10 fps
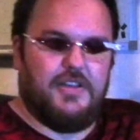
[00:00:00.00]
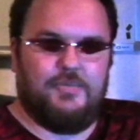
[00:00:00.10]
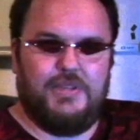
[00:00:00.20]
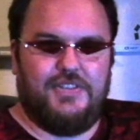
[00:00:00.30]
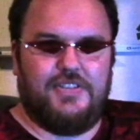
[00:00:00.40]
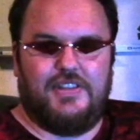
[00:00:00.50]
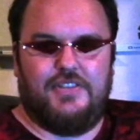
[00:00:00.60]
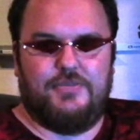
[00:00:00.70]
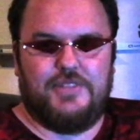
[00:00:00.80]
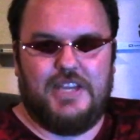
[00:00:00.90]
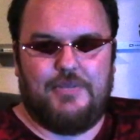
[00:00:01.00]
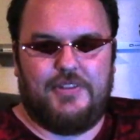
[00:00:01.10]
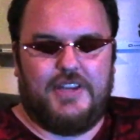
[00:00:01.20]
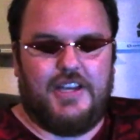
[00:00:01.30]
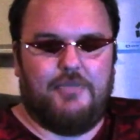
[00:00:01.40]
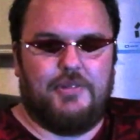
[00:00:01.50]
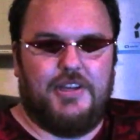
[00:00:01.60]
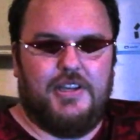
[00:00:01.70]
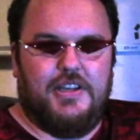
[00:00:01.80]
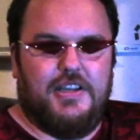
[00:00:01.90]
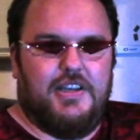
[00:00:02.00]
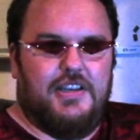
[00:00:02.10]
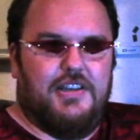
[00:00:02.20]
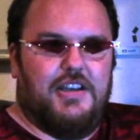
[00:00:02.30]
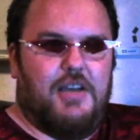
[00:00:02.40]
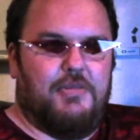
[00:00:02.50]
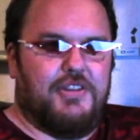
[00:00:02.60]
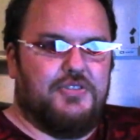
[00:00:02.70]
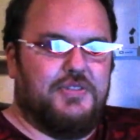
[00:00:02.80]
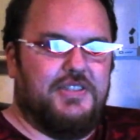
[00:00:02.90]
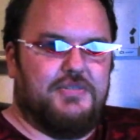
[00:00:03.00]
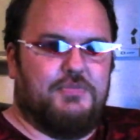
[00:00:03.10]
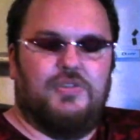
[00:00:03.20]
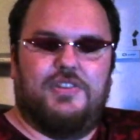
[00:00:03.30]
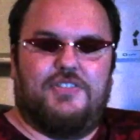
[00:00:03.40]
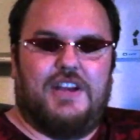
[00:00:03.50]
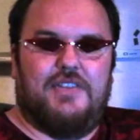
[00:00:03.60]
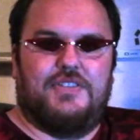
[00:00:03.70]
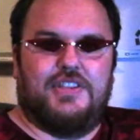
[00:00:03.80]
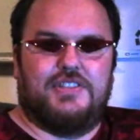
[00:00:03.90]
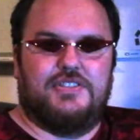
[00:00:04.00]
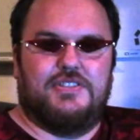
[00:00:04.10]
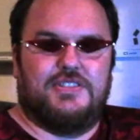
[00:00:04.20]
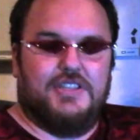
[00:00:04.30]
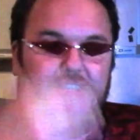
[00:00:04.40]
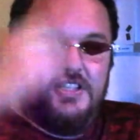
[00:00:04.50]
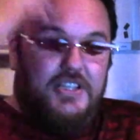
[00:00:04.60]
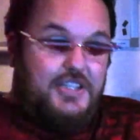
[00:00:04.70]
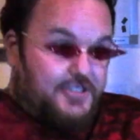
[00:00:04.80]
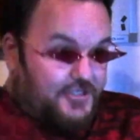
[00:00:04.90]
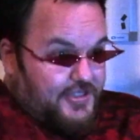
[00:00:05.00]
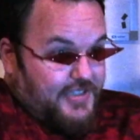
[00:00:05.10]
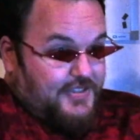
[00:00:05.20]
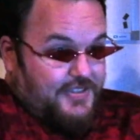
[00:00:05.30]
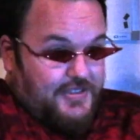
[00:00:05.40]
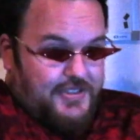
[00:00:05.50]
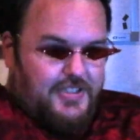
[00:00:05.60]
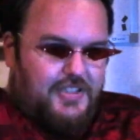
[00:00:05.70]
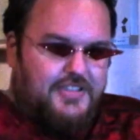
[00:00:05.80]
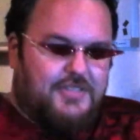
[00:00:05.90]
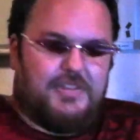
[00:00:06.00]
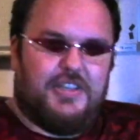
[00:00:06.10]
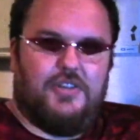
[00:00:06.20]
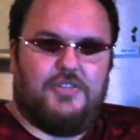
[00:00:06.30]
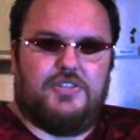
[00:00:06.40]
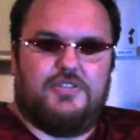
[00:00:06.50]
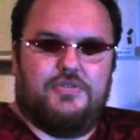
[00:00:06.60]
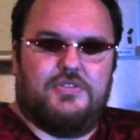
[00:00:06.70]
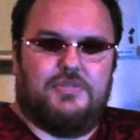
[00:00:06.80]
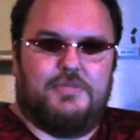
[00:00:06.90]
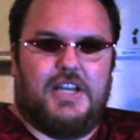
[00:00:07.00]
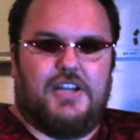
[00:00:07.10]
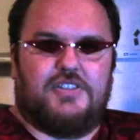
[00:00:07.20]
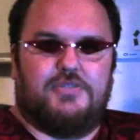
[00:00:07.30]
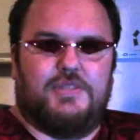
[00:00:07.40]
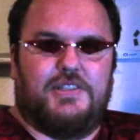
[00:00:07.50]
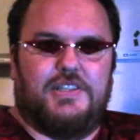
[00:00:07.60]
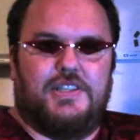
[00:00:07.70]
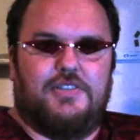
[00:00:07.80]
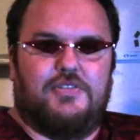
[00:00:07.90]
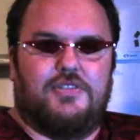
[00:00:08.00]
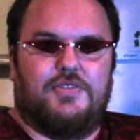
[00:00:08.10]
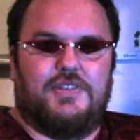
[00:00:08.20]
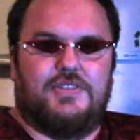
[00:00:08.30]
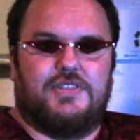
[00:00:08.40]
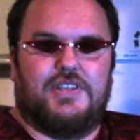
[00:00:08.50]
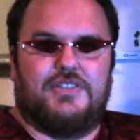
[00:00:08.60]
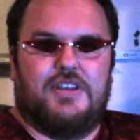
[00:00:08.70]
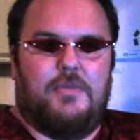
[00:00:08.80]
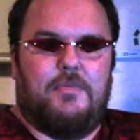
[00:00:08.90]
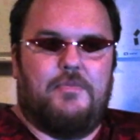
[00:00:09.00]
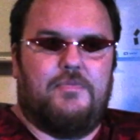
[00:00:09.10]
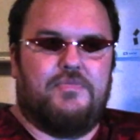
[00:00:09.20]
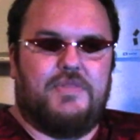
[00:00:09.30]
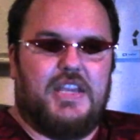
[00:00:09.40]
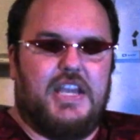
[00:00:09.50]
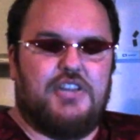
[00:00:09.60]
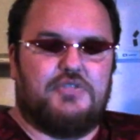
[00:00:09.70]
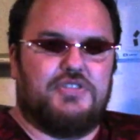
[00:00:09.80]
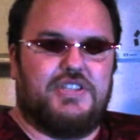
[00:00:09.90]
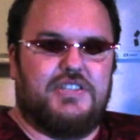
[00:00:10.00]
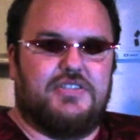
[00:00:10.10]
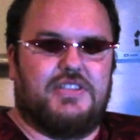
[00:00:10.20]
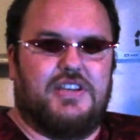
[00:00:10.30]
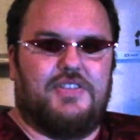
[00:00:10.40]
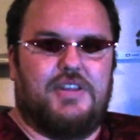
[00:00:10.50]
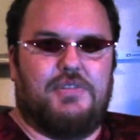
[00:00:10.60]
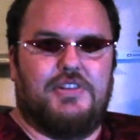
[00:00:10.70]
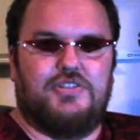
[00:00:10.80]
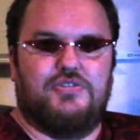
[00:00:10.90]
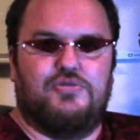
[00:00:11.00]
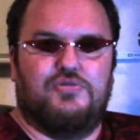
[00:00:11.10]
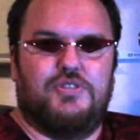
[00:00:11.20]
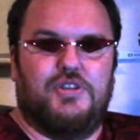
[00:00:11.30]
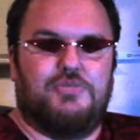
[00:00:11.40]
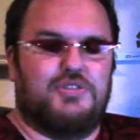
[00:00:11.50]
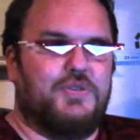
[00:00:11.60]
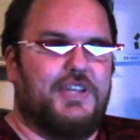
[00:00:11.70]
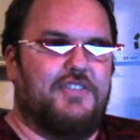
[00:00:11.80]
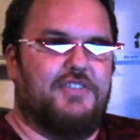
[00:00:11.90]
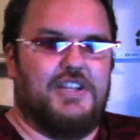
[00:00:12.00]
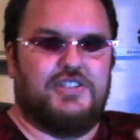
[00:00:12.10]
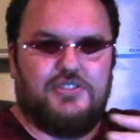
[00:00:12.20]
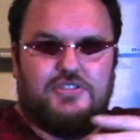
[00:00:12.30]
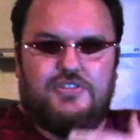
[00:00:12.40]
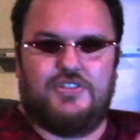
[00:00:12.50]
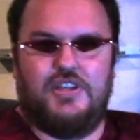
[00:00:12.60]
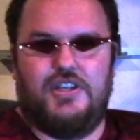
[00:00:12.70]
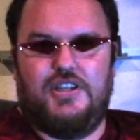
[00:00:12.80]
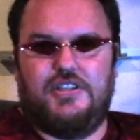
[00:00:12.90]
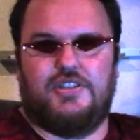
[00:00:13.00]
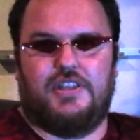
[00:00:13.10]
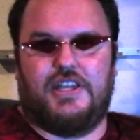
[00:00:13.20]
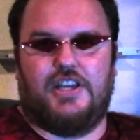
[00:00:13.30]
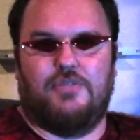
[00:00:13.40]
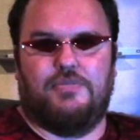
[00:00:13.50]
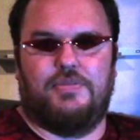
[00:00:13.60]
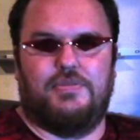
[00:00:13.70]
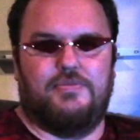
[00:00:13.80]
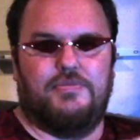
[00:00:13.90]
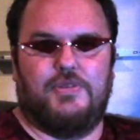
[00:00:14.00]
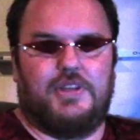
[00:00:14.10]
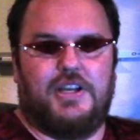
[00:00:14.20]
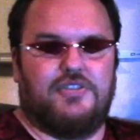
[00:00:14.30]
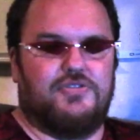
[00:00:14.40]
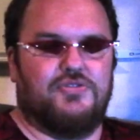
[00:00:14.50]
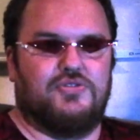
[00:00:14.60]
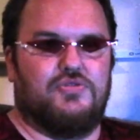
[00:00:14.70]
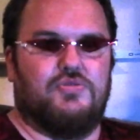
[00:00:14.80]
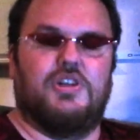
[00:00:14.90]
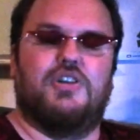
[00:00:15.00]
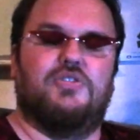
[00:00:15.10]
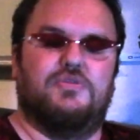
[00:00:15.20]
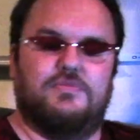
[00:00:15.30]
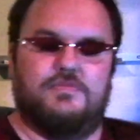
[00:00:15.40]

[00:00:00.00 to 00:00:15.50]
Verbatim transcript: Uh, basically, from time to time, I might do these 0.5 sessions just as something, you know, to do some character building, or if there's, like, some interesting stuff that I want to do, you know, between adventures to, like, help, you know, the characters grow.